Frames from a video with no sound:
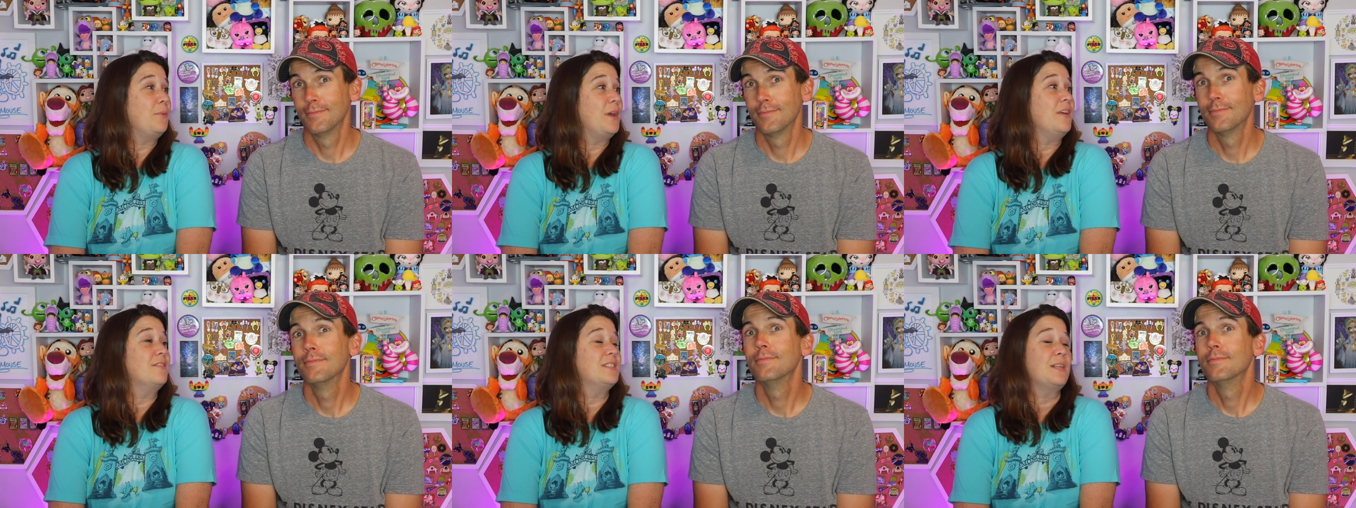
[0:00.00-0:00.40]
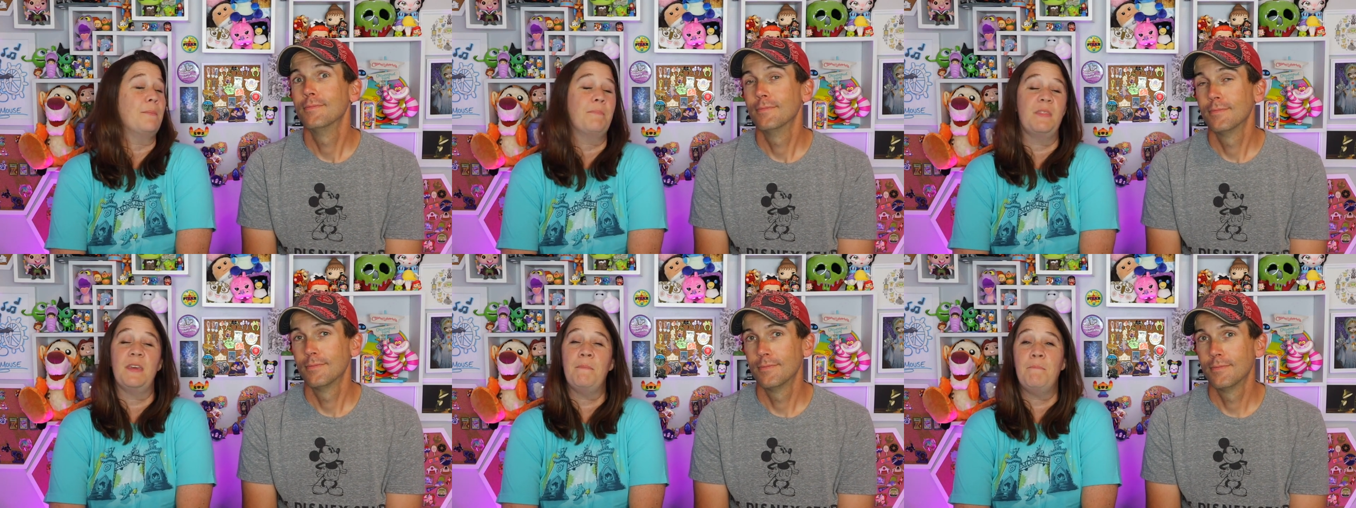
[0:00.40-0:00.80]
Speaker 1: We have
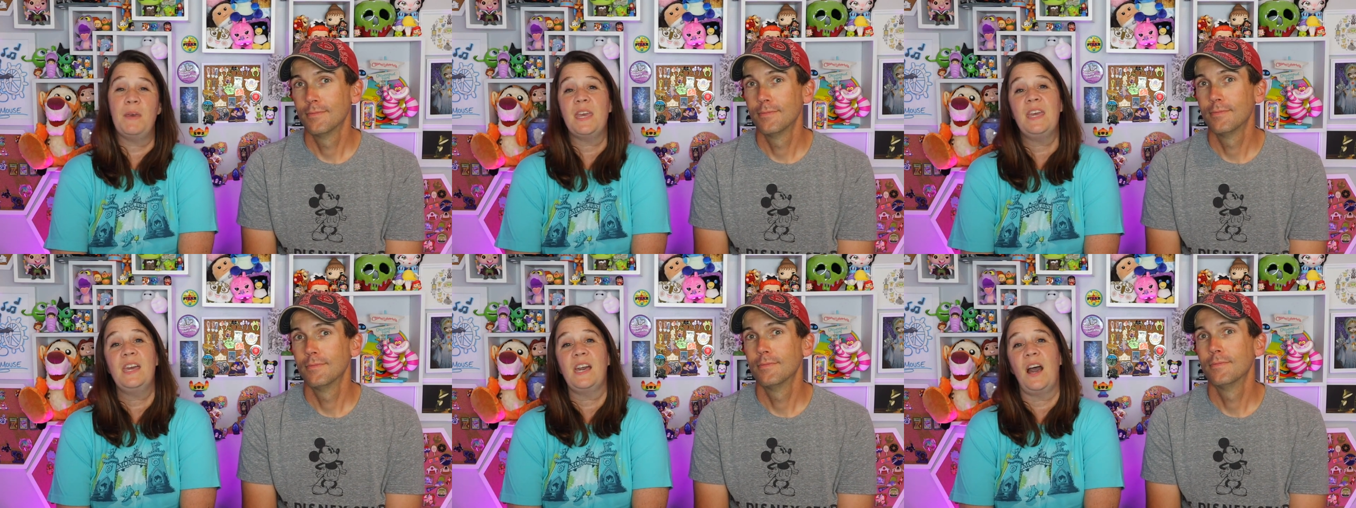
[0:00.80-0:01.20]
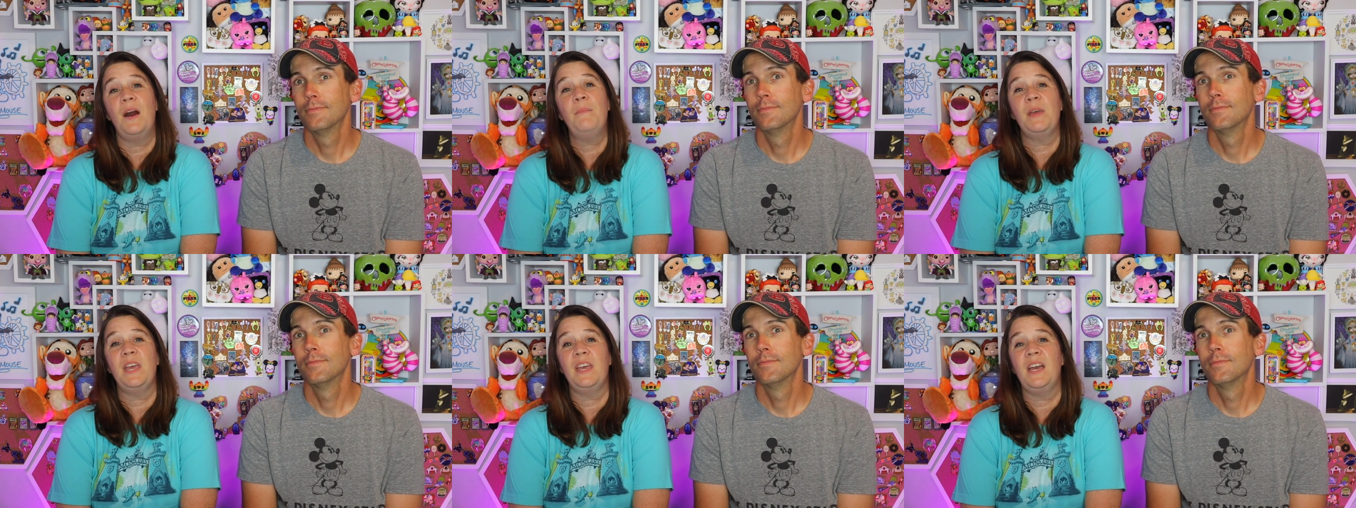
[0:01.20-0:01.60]
something big
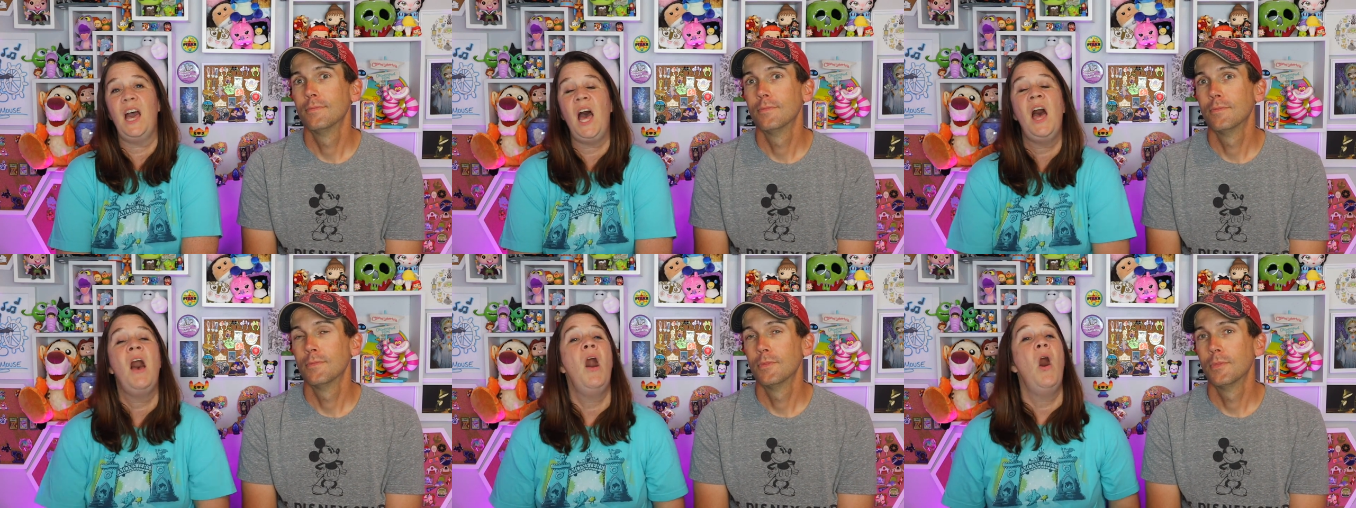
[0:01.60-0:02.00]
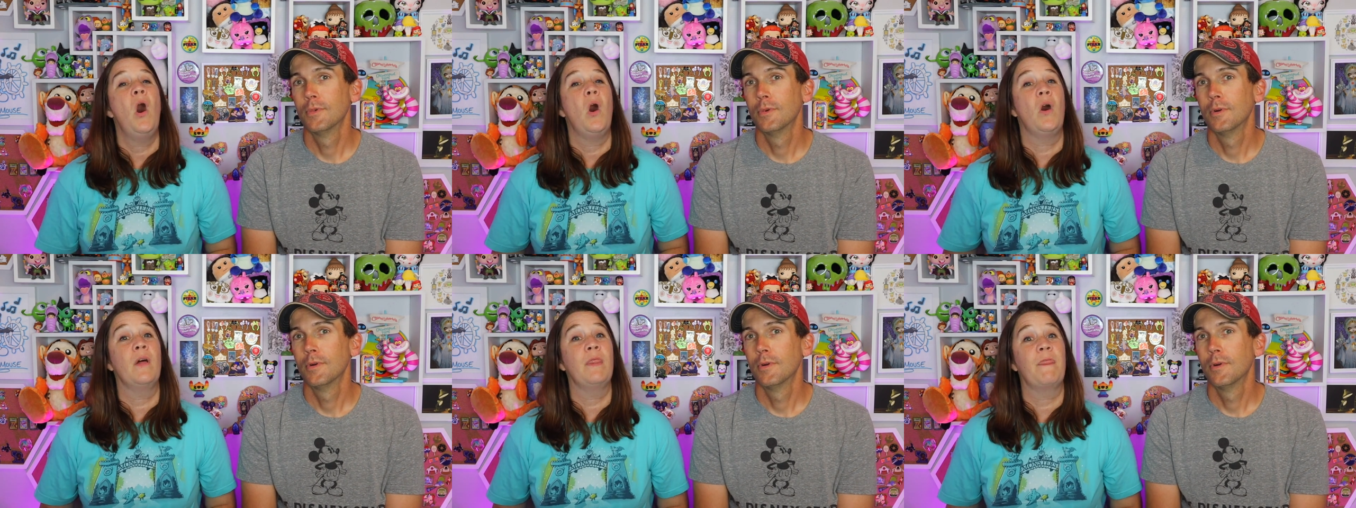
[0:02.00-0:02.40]
coming
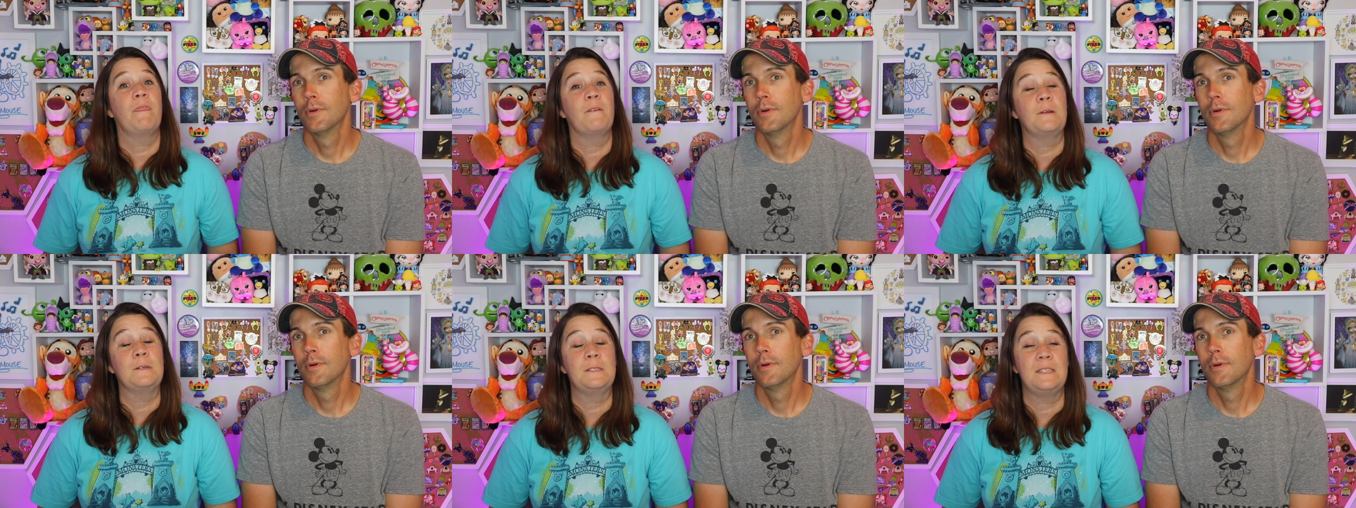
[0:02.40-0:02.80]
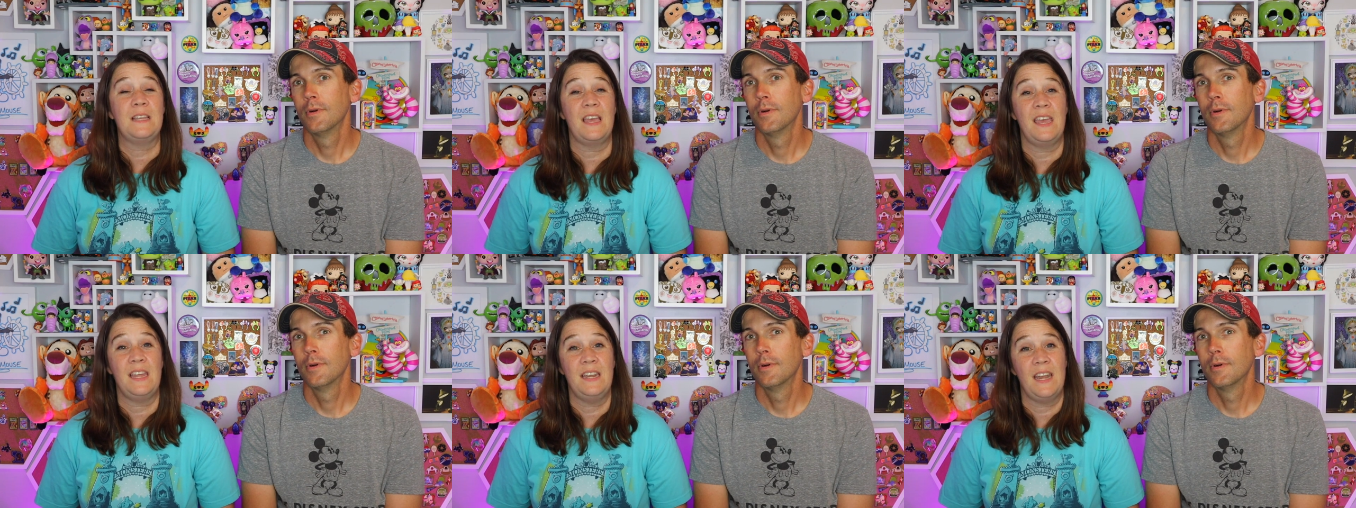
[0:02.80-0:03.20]
on
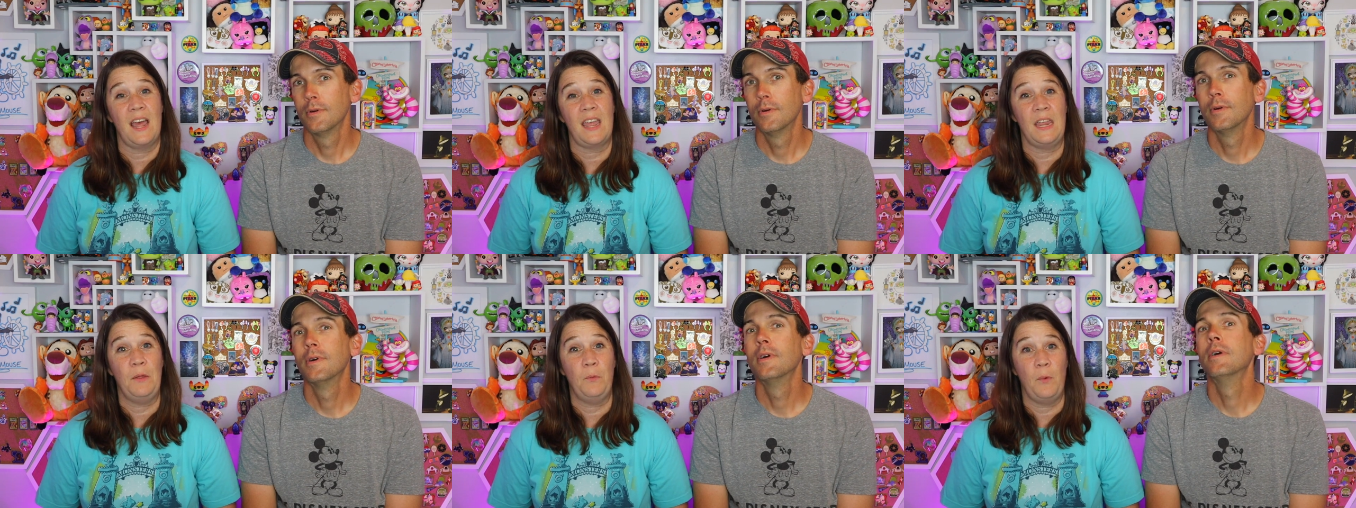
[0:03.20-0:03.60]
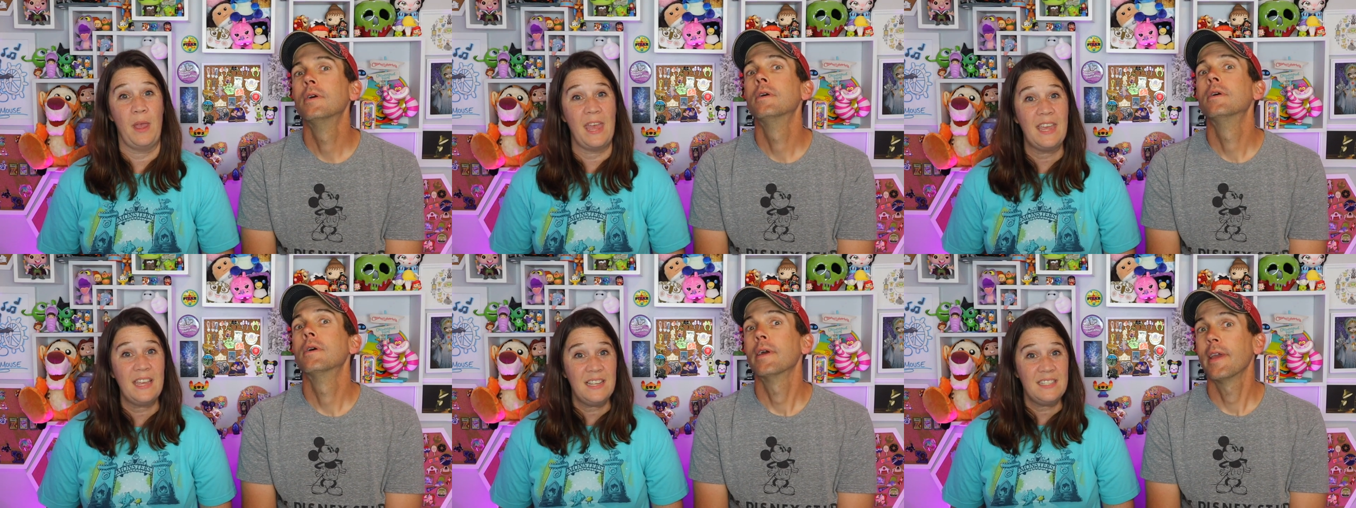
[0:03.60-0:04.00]
Thursday Night
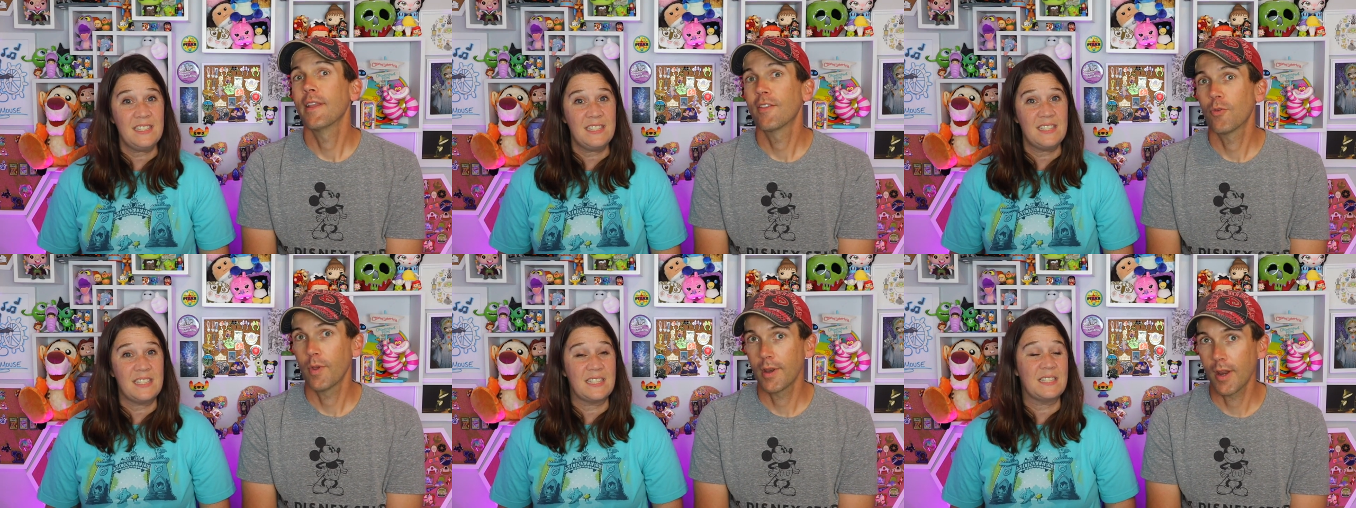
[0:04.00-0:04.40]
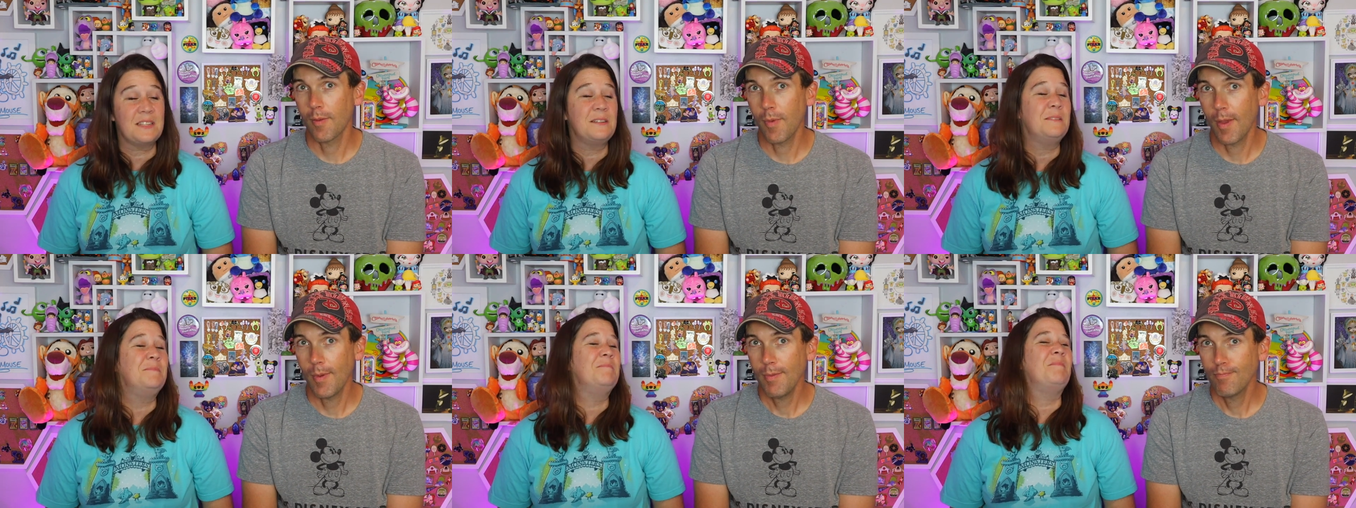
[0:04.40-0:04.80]
Wings. It's Wing Night,
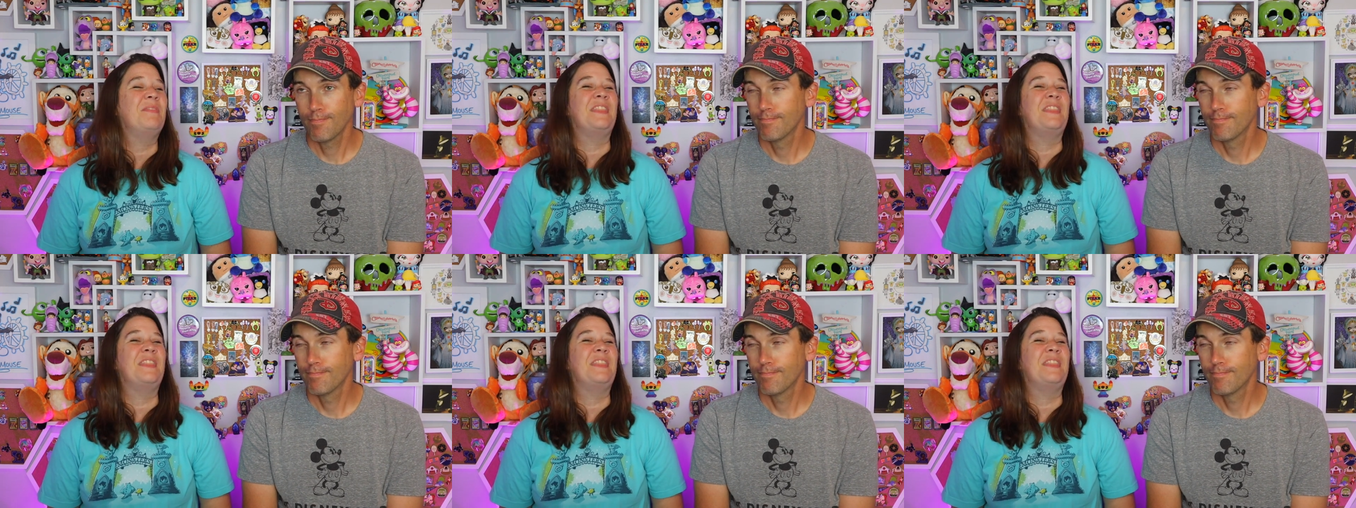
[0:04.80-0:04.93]
baby.